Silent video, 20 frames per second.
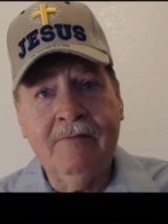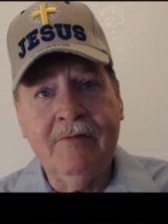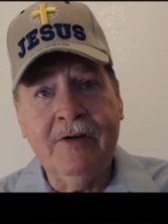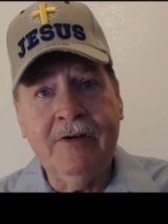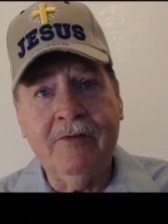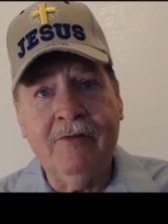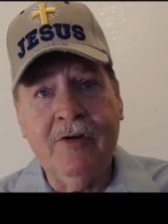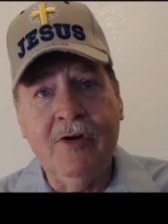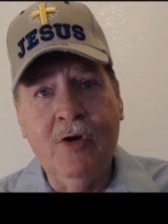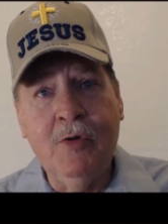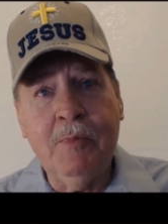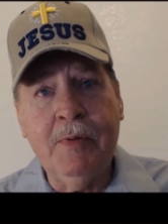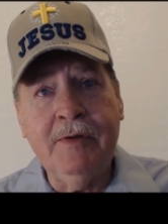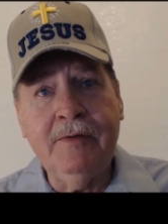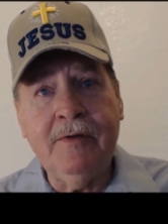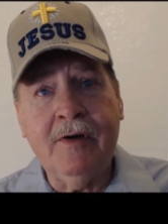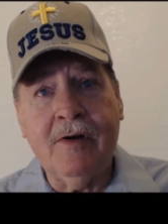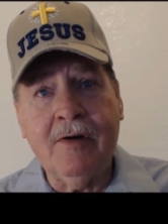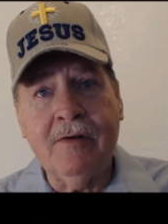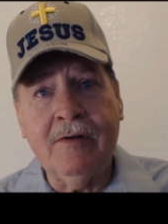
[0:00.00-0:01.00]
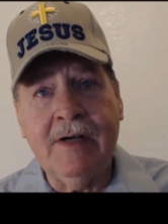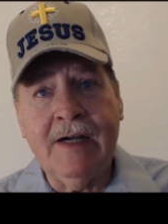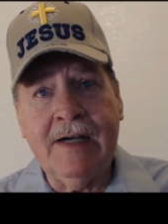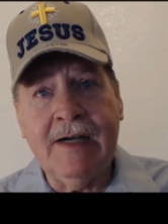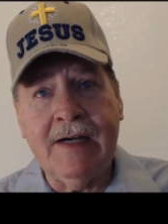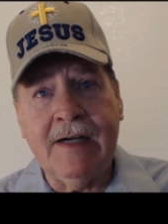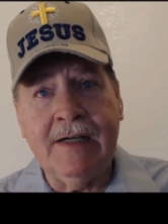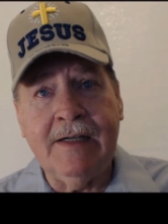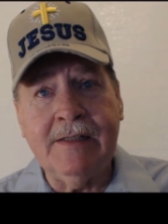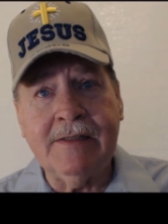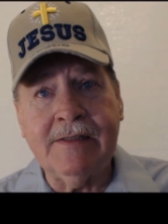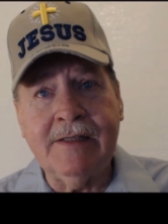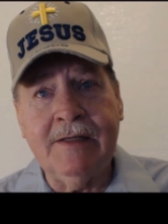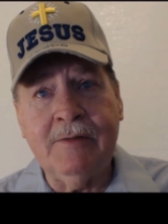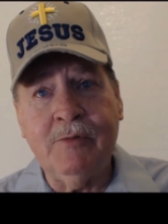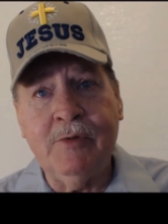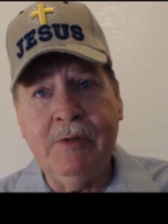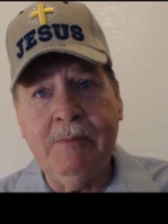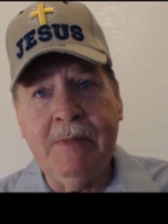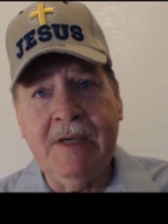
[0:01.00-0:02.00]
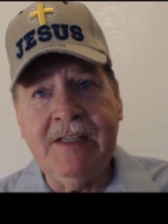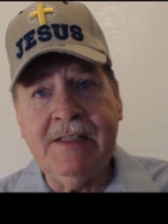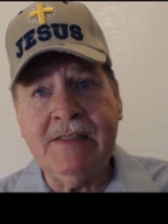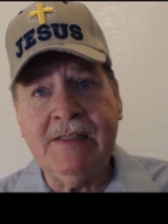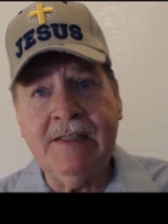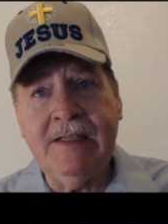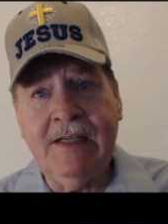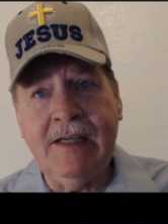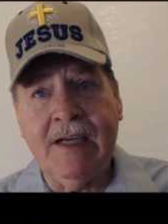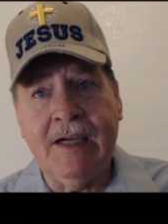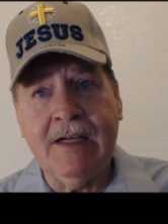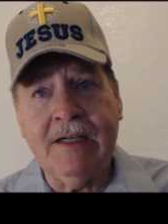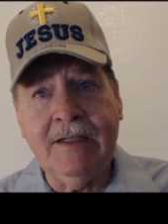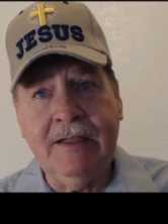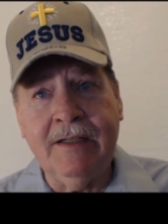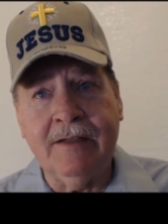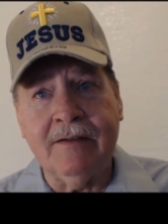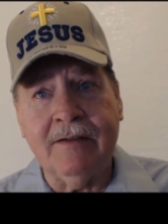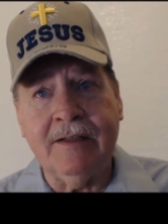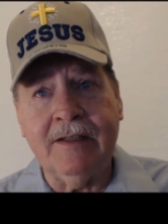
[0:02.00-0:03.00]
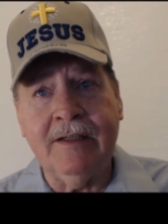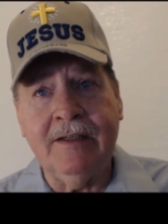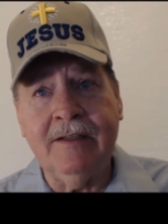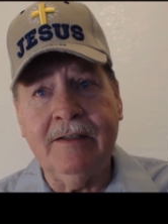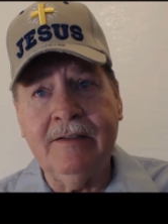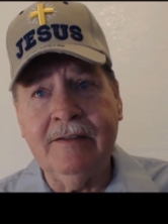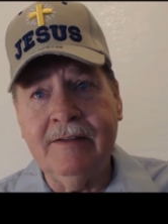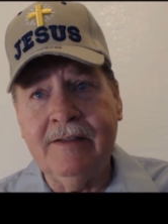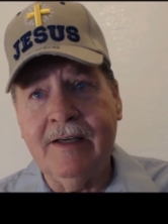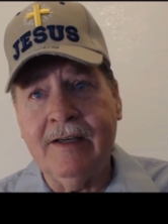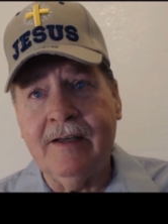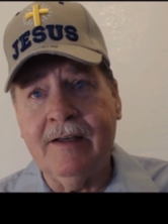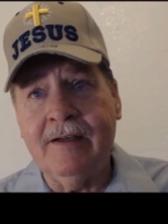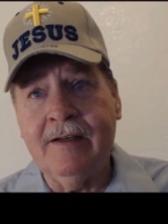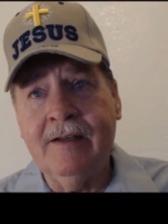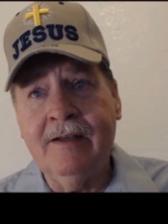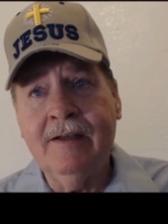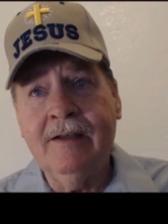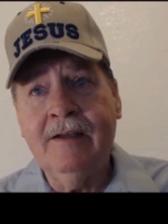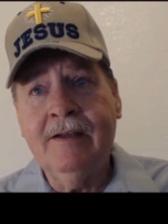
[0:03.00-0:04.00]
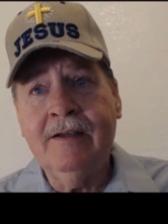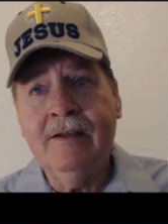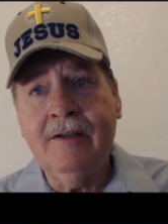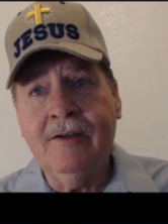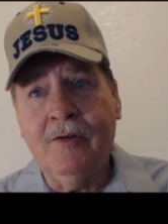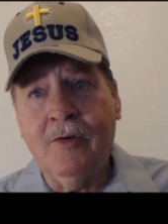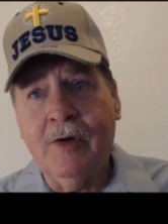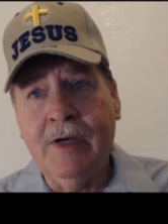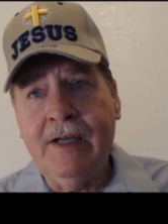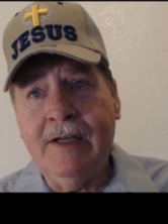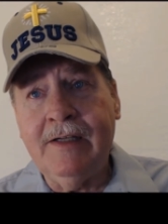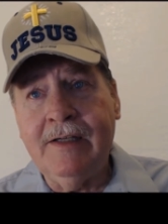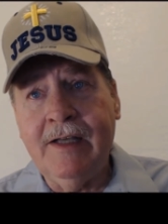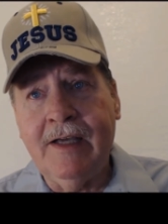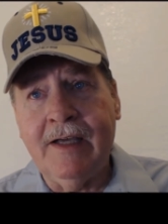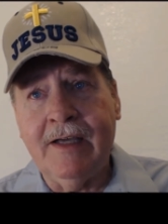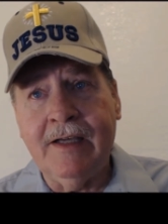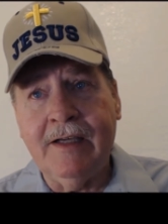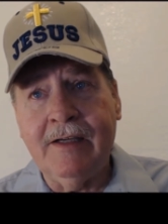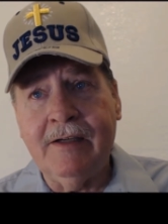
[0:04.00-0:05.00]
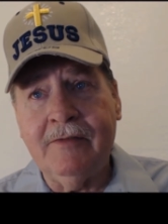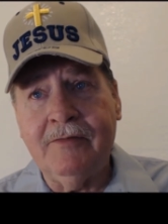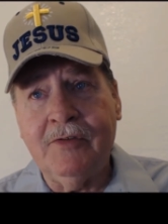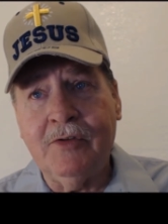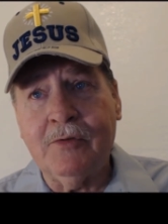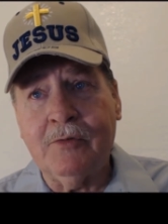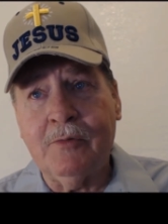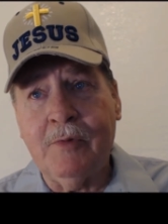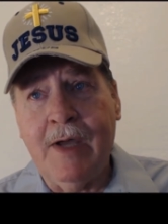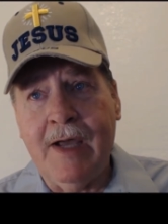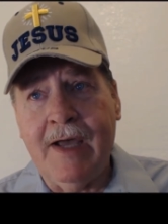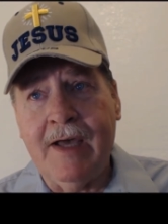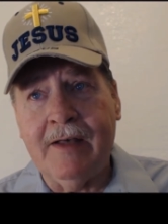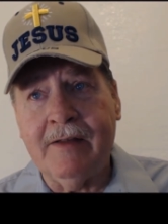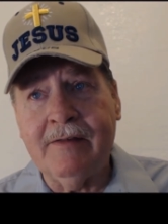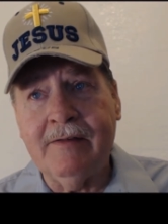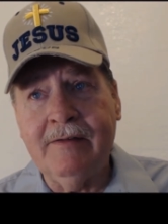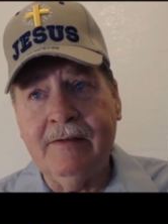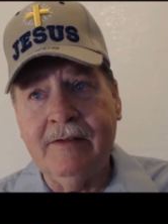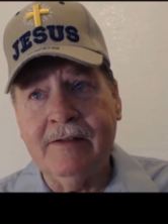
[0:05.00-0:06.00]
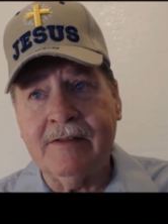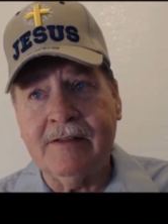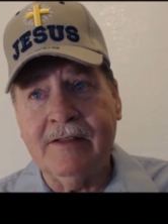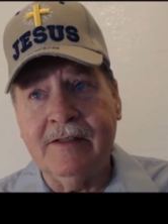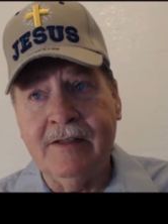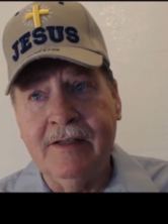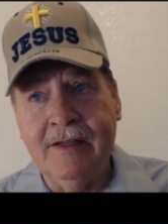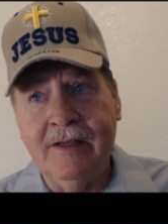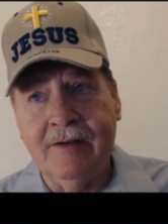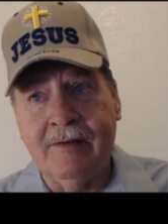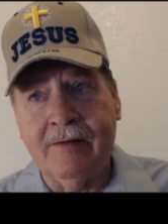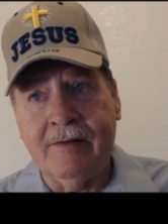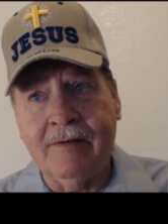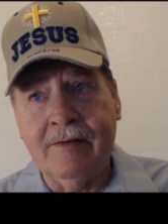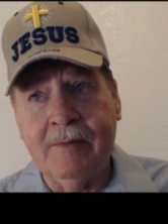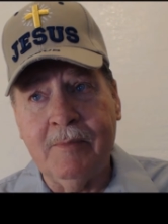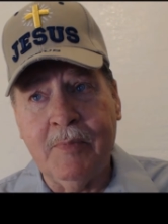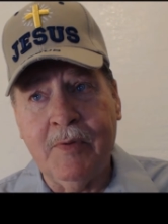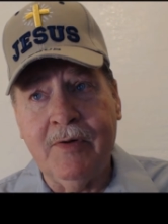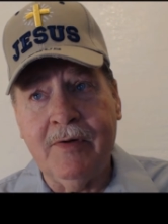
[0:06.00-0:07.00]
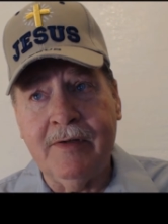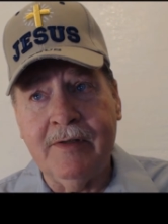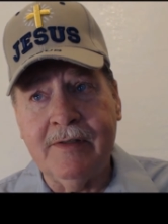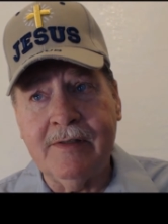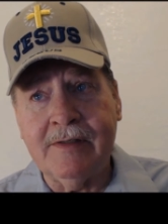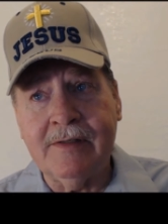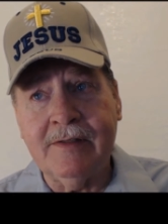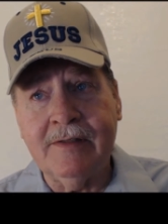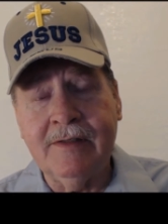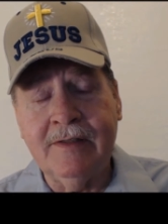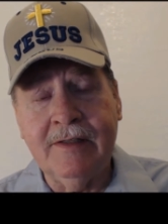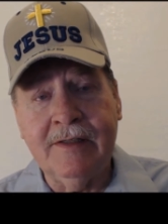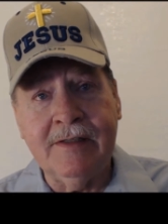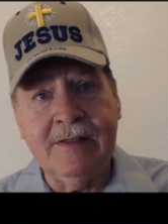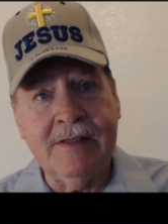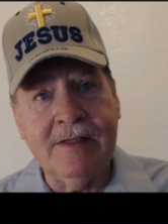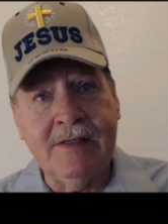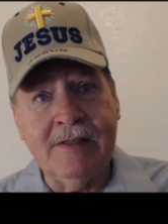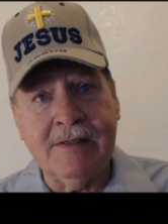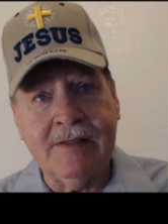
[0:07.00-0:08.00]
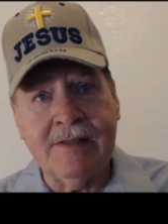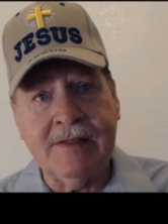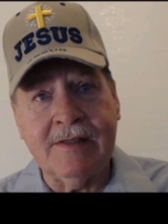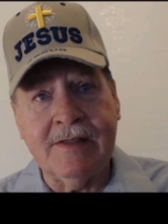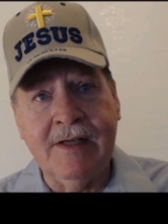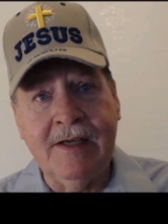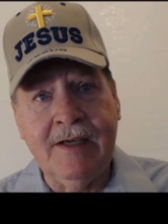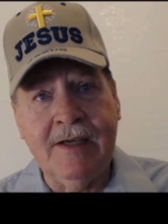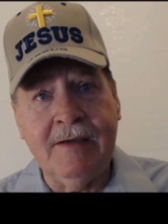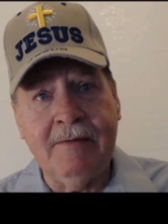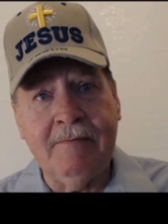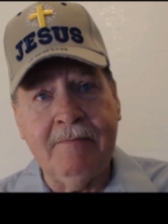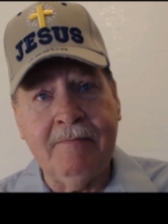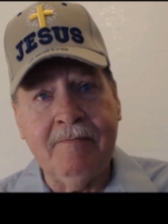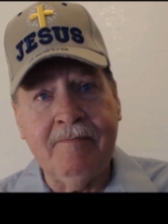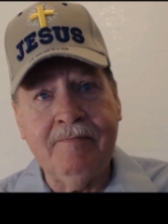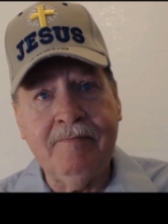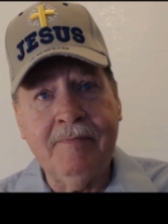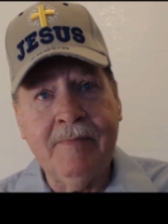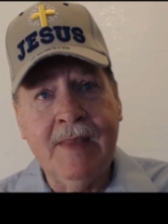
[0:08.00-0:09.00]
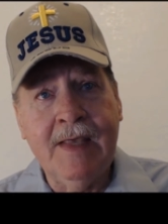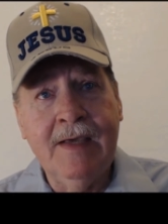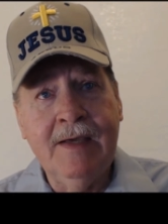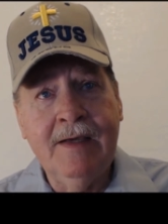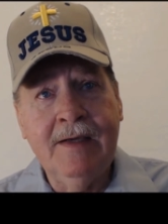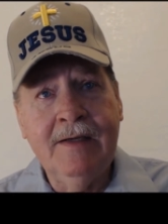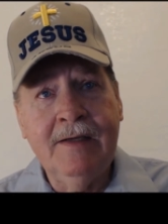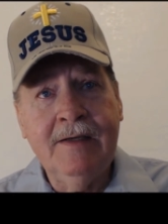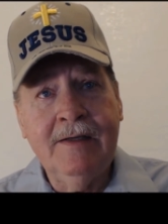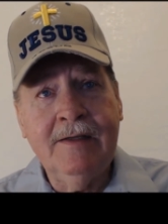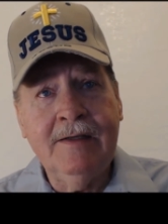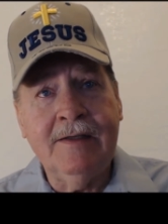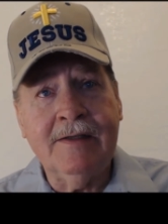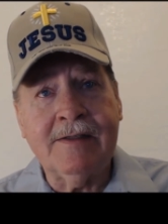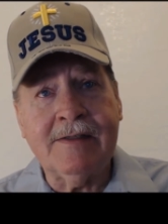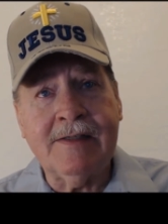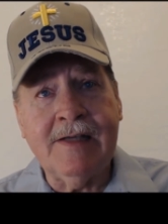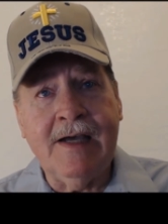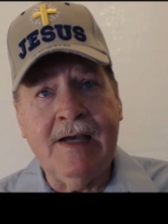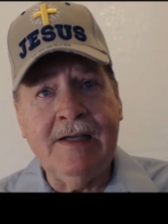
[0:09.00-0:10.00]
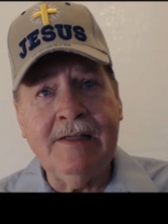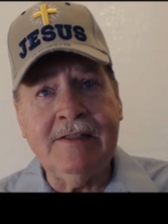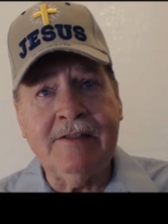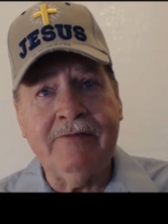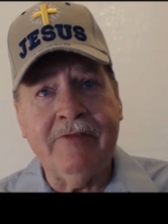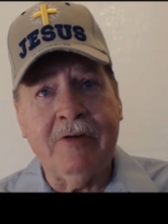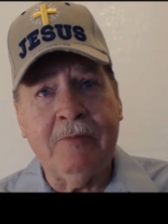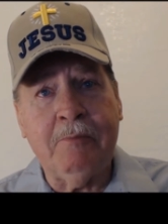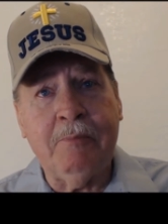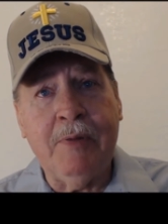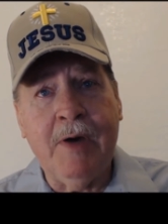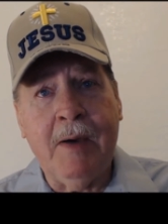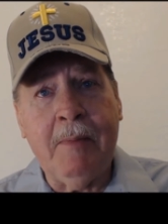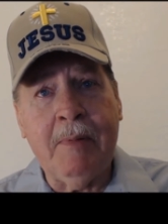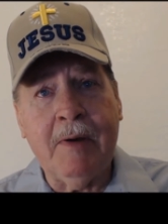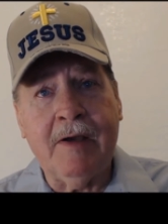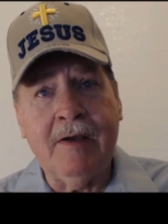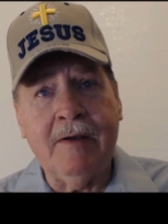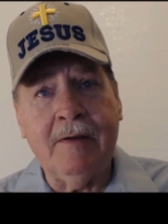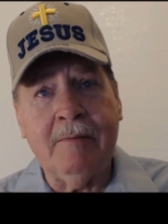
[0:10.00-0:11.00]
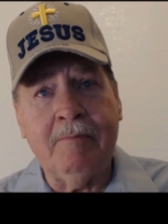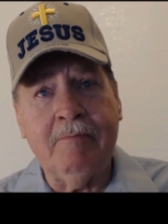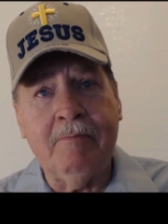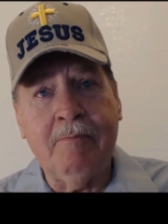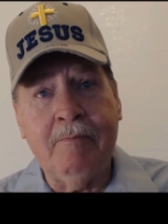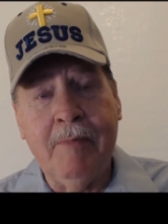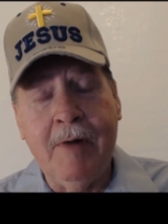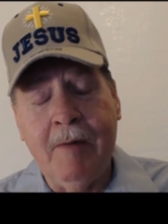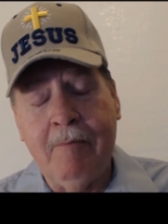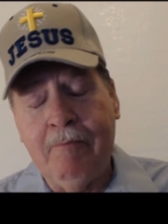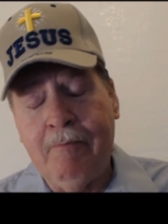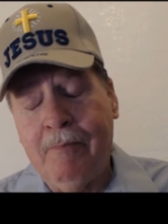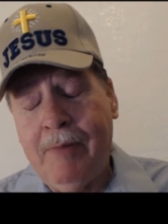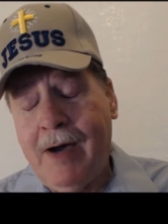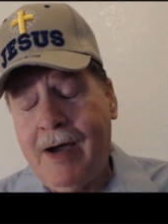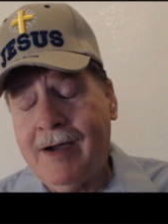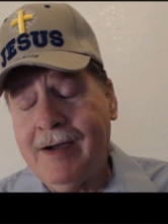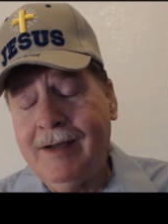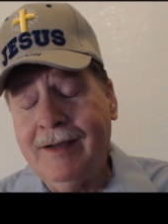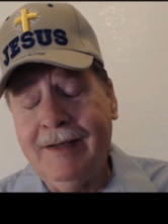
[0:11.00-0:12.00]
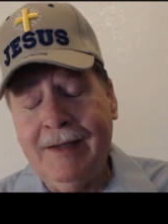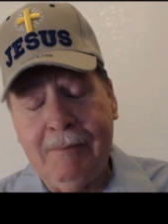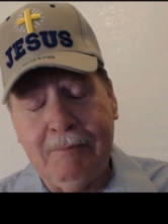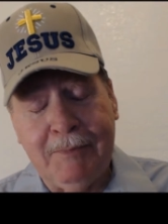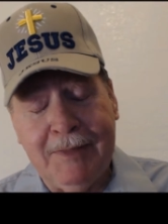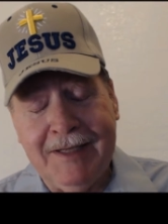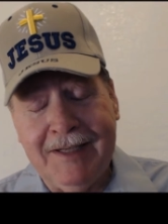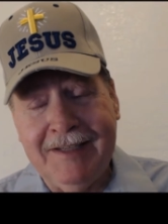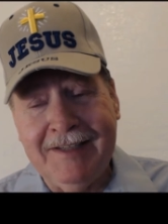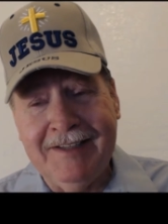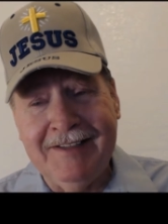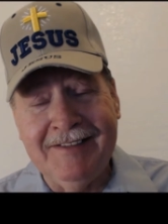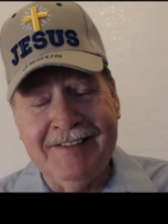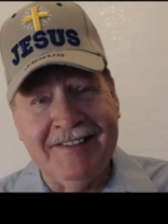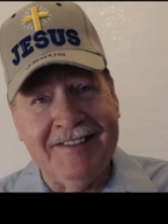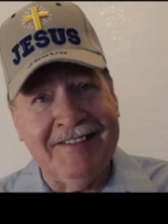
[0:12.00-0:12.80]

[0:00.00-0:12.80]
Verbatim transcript: Father, open our eyes that we may see clearly that great day of your wrath is near upon us. In Jesus' name. The signs of apocalyptic